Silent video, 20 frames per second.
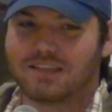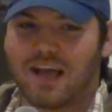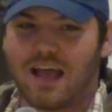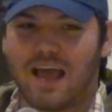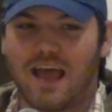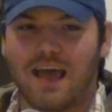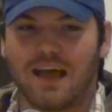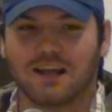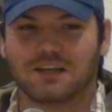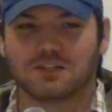I
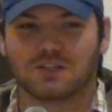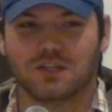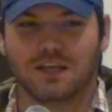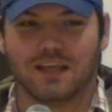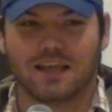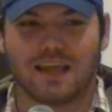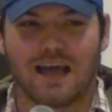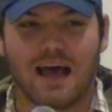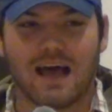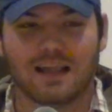
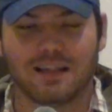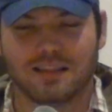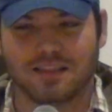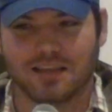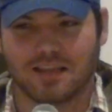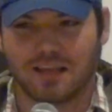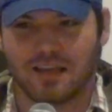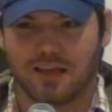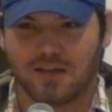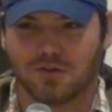actually got
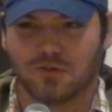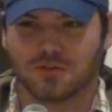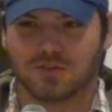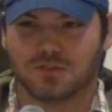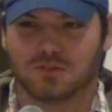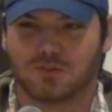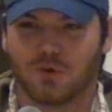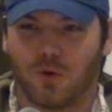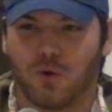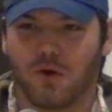the
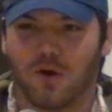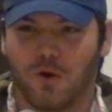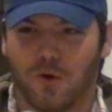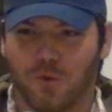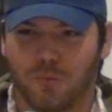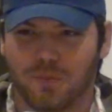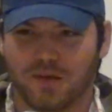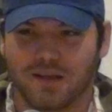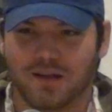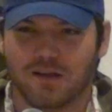guilt door
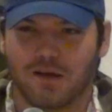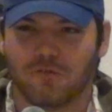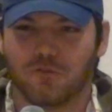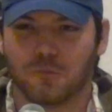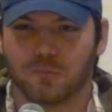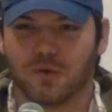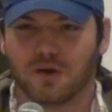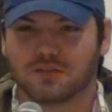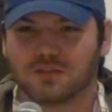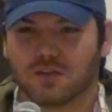open of
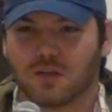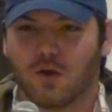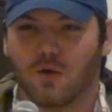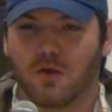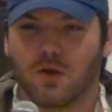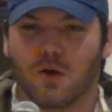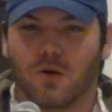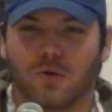the person going,